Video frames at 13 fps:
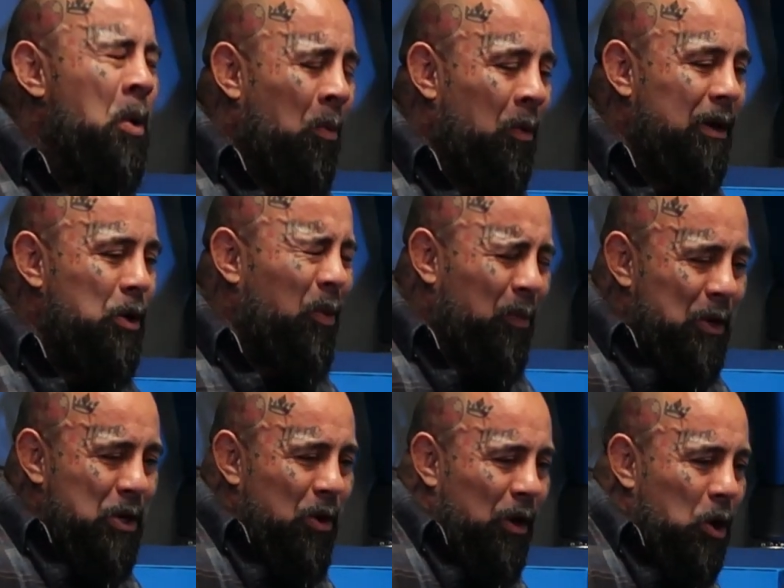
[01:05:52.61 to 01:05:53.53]
when
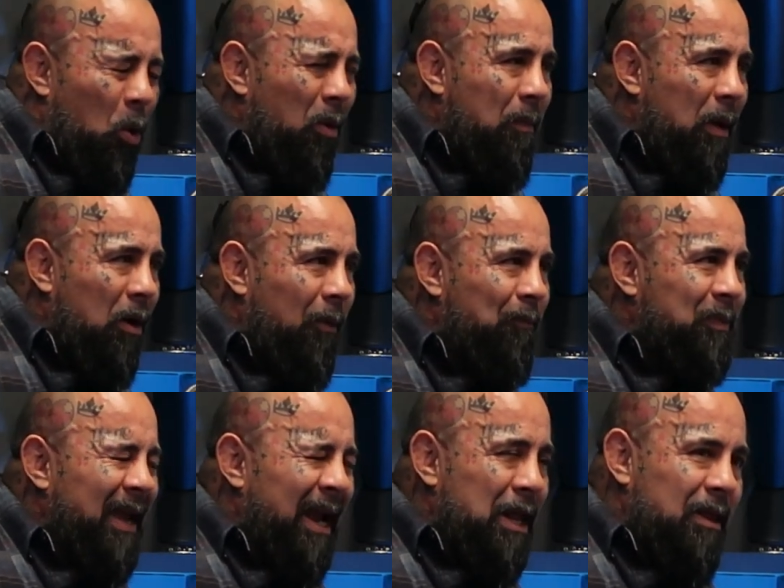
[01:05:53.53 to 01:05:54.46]
you're a lower belt
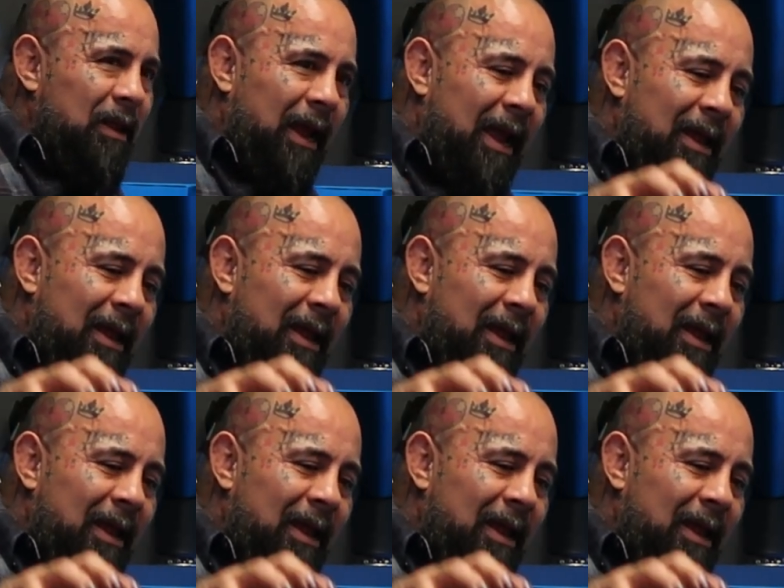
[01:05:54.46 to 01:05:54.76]
and